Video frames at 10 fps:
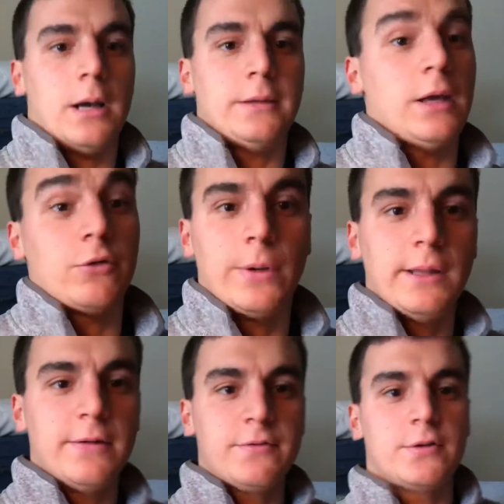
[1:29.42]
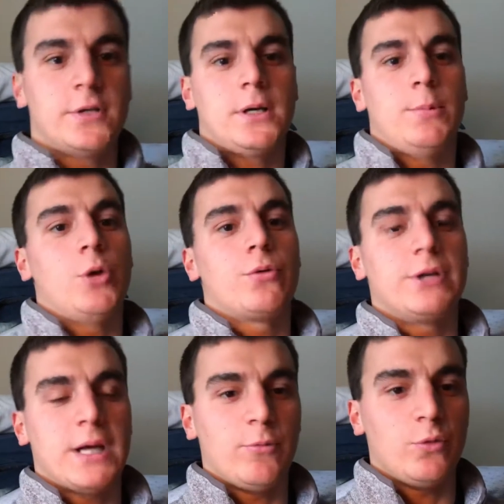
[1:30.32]
Yeah, so I lift about three
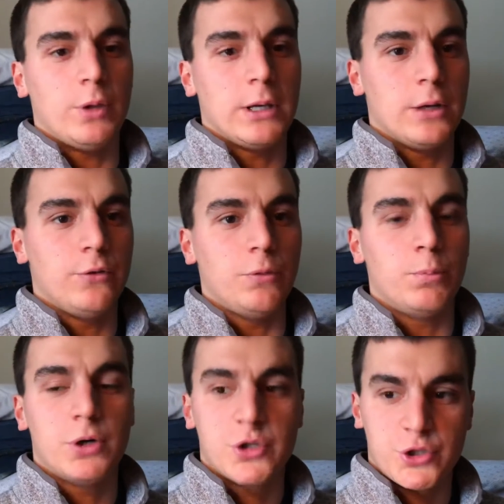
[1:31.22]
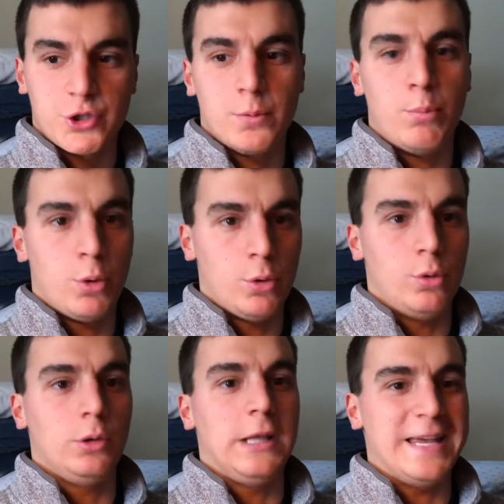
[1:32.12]
times a week, I'll do push,
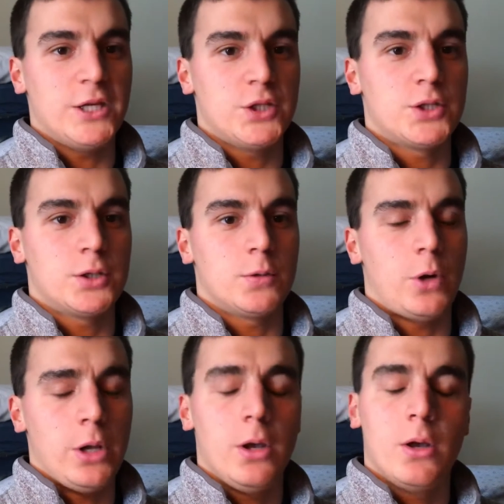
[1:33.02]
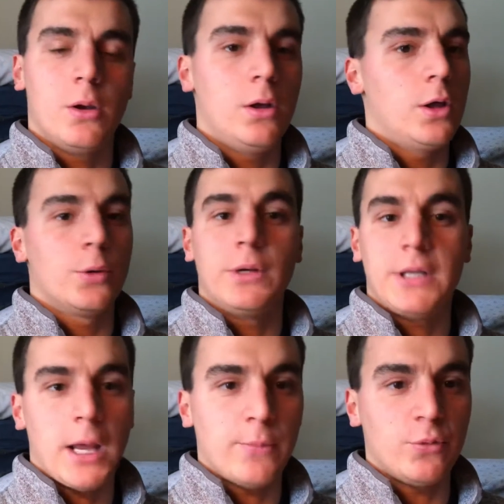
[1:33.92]
pull, legs, right? Three
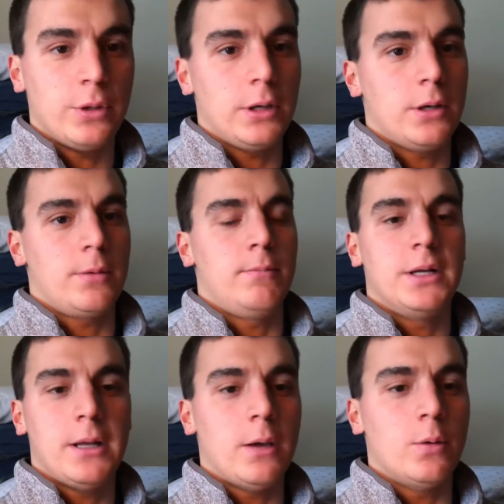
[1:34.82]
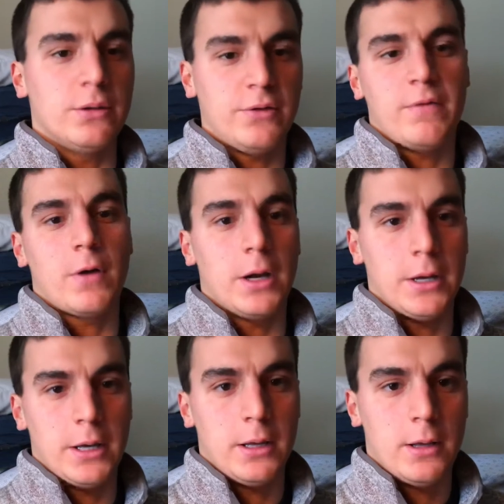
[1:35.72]
times a week, Monday, Wednesday, Friday.